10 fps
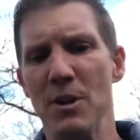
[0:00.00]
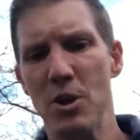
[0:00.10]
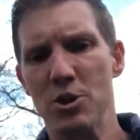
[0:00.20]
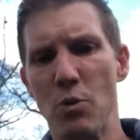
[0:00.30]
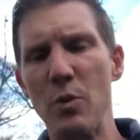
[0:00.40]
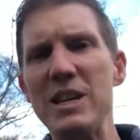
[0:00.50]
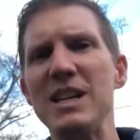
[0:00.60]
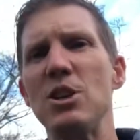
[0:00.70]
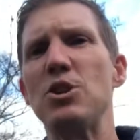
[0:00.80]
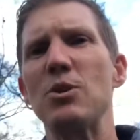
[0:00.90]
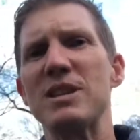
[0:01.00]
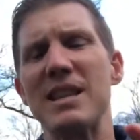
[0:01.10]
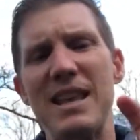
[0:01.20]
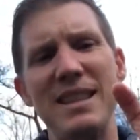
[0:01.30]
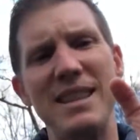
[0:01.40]
So what we need to do is,
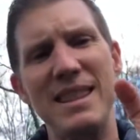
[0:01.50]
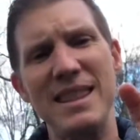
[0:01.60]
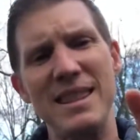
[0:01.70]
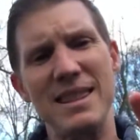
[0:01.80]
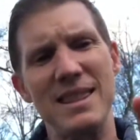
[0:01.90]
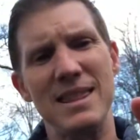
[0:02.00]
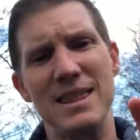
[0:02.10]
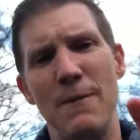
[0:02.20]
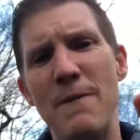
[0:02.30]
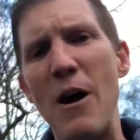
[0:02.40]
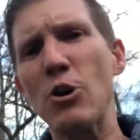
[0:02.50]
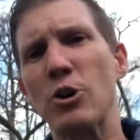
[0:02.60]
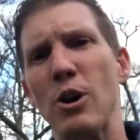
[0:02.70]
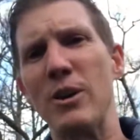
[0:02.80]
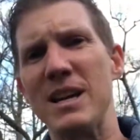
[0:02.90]
that the
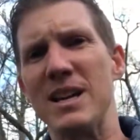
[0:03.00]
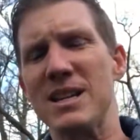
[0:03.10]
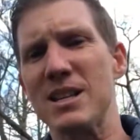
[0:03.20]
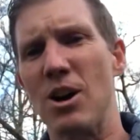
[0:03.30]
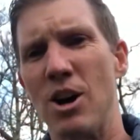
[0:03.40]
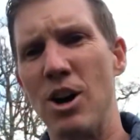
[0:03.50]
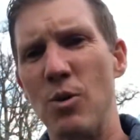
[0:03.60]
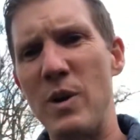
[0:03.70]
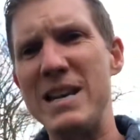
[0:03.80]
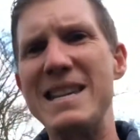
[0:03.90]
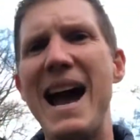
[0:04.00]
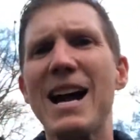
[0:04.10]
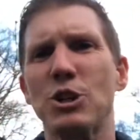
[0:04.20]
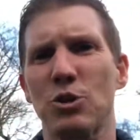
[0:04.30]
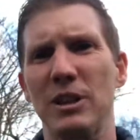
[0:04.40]
Velcro is, we
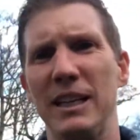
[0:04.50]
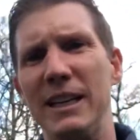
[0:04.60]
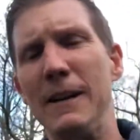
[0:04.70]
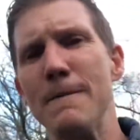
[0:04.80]
naturally